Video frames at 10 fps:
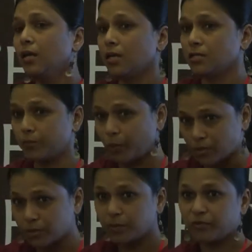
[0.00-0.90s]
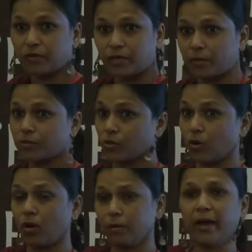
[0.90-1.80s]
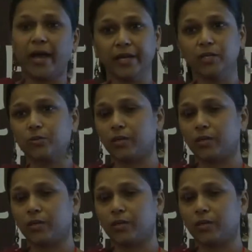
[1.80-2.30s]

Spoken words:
is it possible for them to call back into